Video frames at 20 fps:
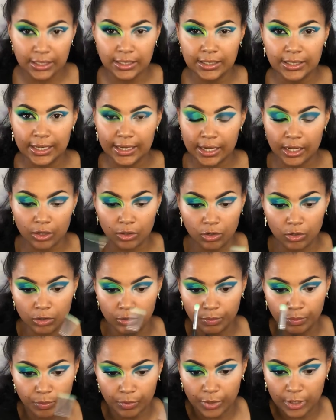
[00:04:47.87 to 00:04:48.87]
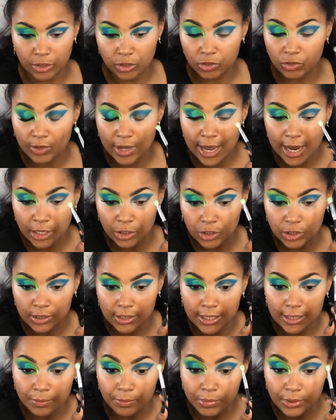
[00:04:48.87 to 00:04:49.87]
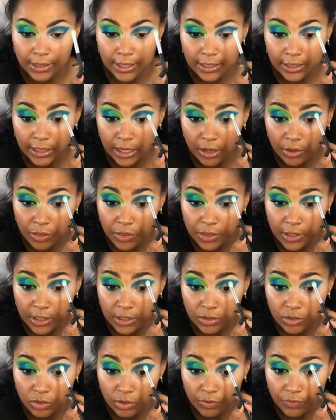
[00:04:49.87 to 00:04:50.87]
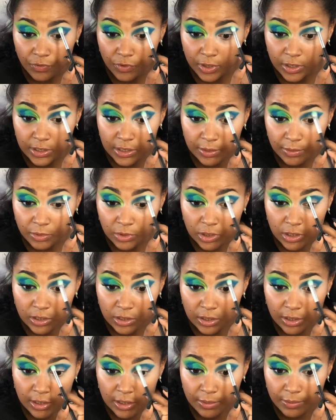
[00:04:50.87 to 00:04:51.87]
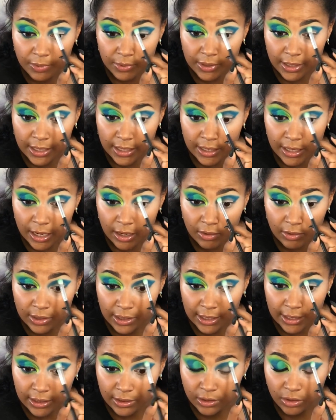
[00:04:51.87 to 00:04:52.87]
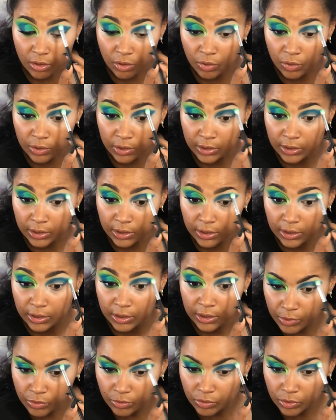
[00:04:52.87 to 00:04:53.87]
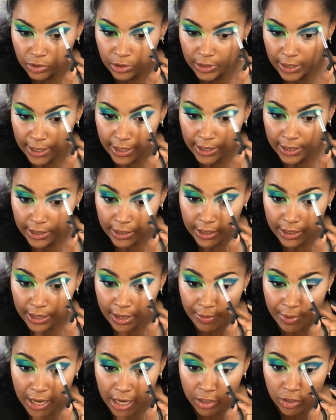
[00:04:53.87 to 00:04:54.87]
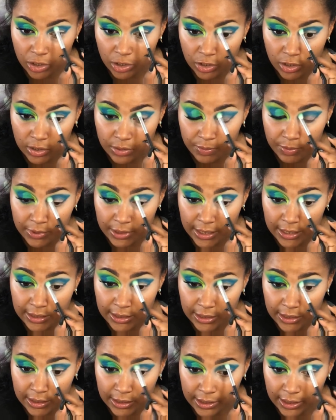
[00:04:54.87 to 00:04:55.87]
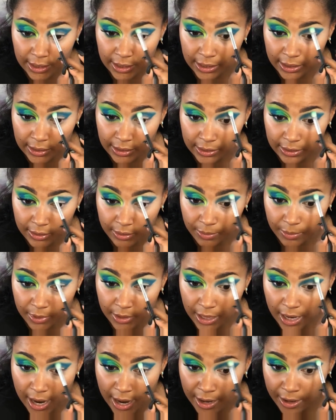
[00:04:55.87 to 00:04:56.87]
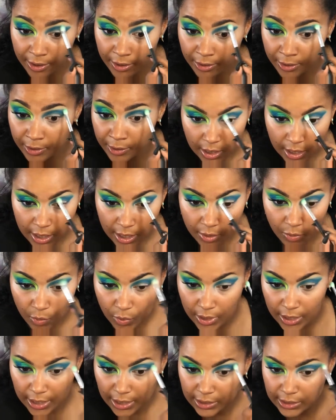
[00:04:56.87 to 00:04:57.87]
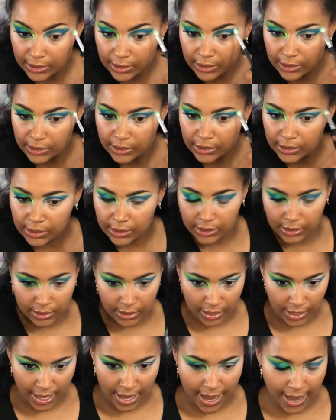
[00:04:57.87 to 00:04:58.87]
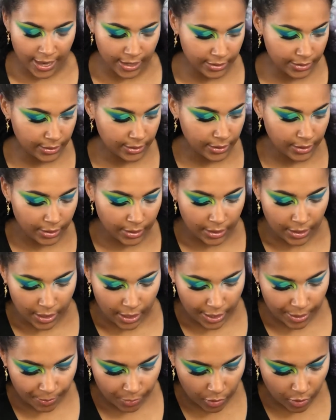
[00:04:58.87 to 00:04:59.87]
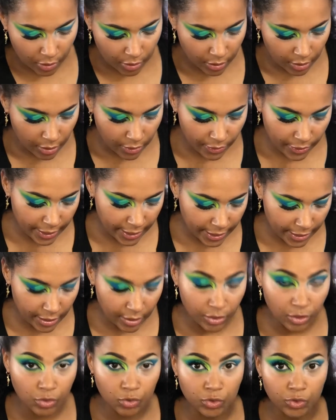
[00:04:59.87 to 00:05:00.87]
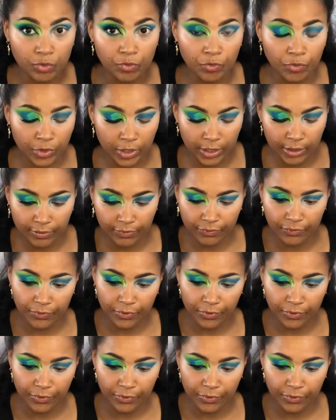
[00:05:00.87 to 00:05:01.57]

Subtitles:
is like a good brush to actually like blend out things. So first I'm just gonna blend out like the corner blue shade, and I'm actually just placing it like a little bit higher. And when I did that, I'm gonna go ahead and use Reef,